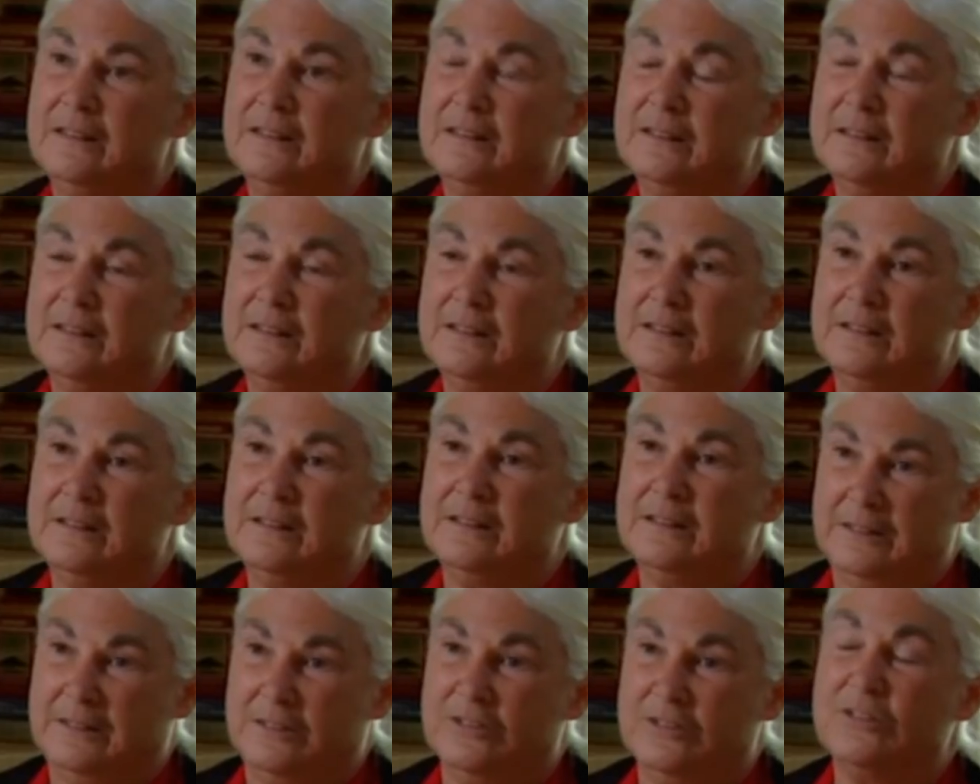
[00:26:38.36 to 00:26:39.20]
or
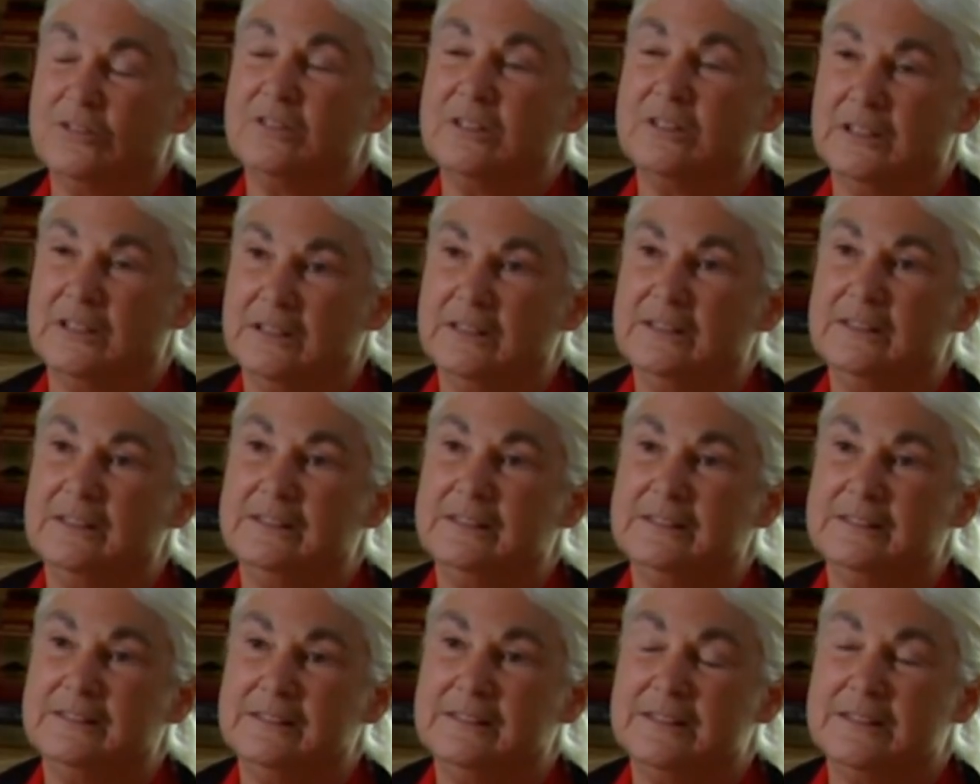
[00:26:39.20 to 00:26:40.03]
soy with all the extra,
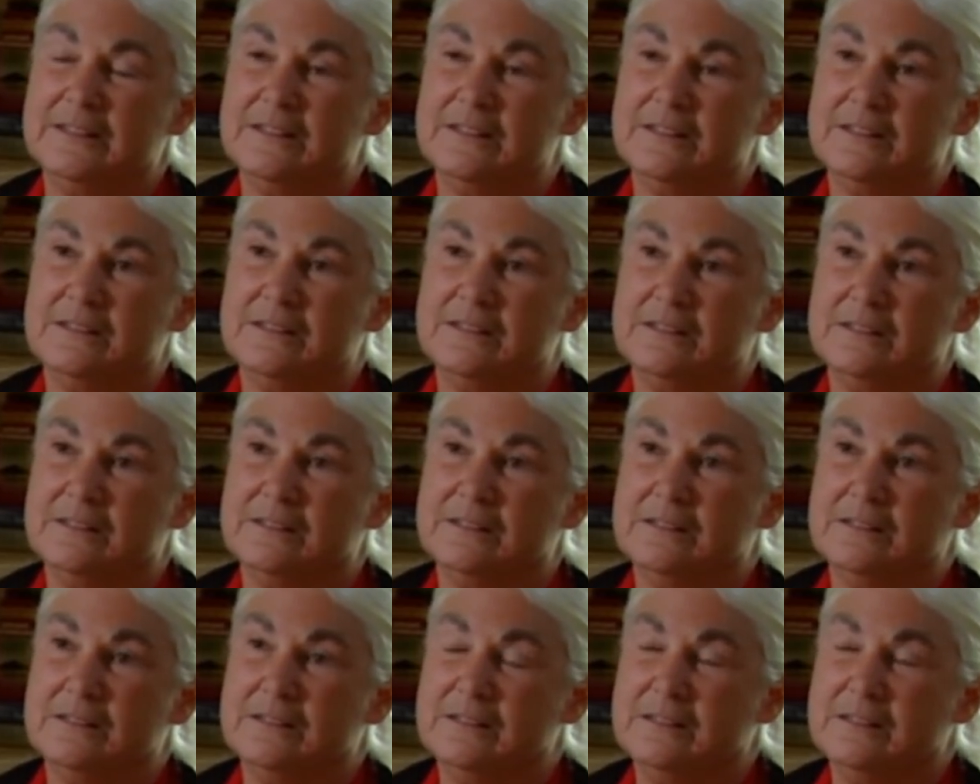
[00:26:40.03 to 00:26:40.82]
what